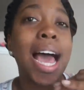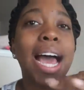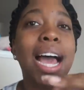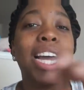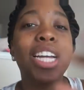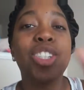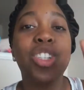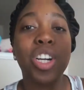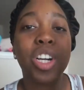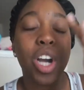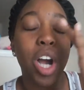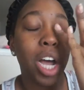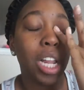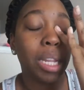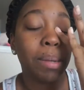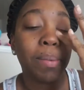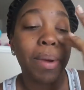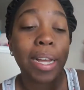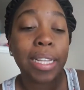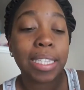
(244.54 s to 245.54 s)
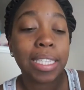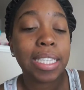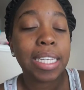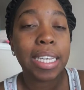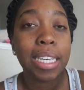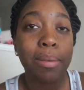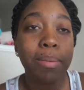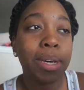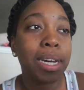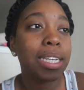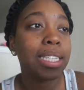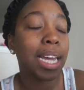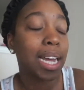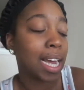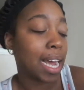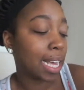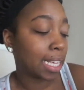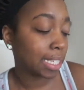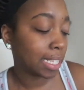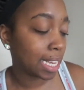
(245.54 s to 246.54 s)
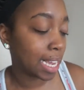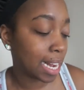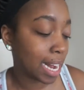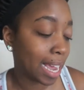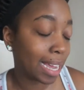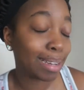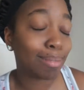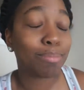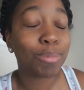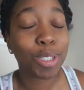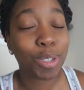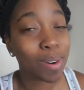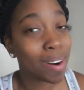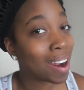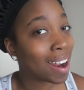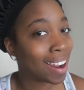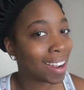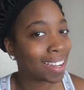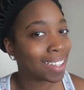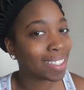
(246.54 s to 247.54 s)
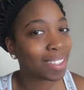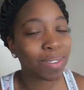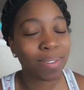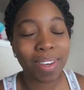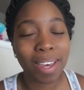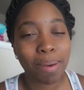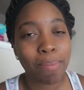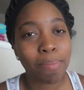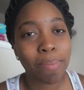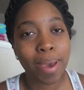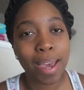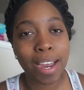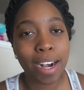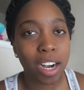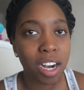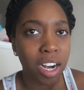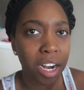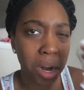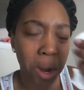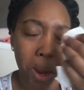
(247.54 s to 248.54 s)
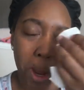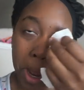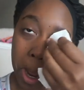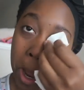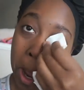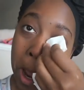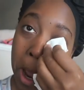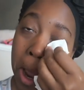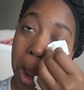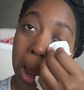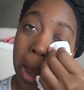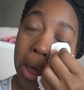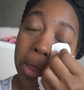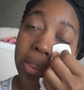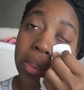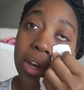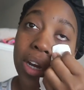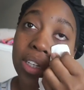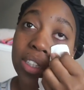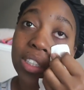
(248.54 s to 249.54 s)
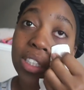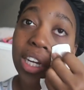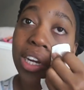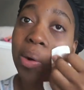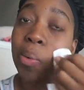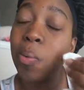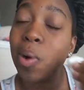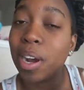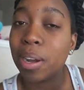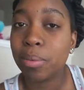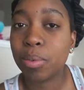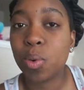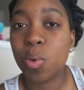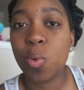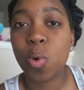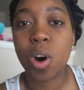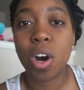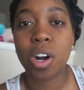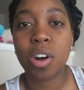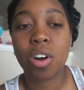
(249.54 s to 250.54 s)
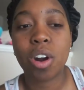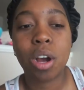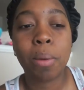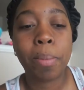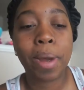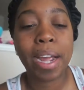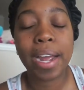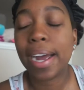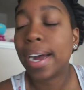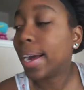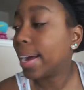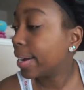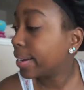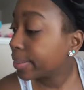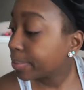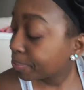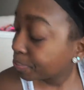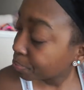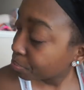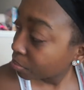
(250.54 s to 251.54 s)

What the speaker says: I drank all of my tea because, like I said, I am trying to get better. I think I just like wipe water on my eye.